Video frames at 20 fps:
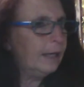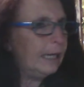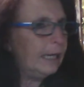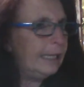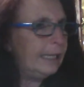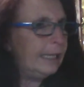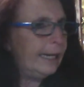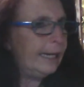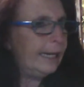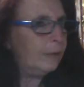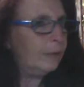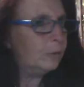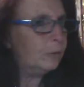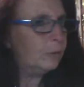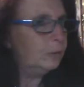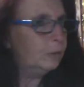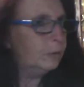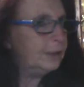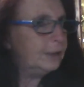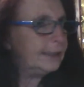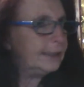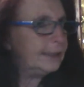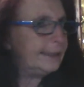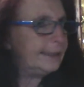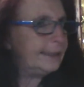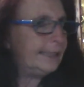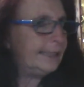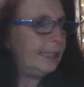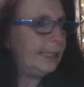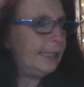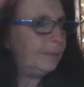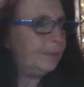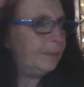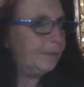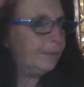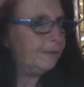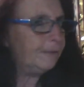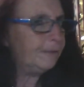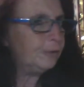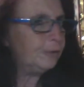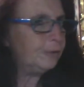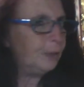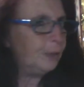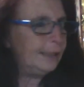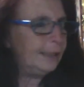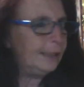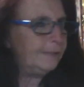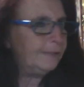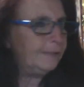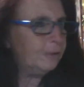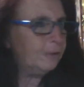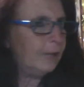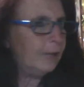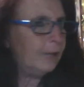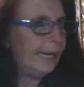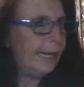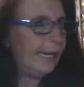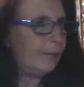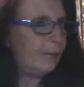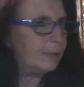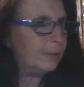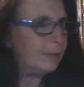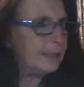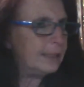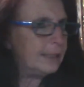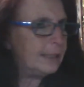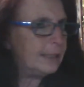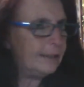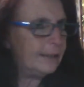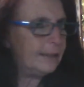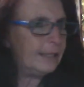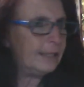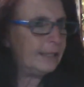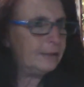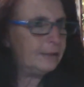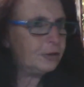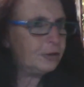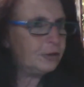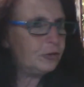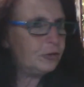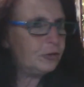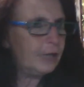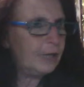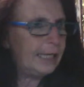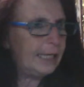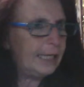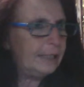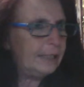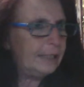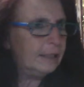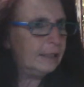Allow all to steep for 24 hours, then strain.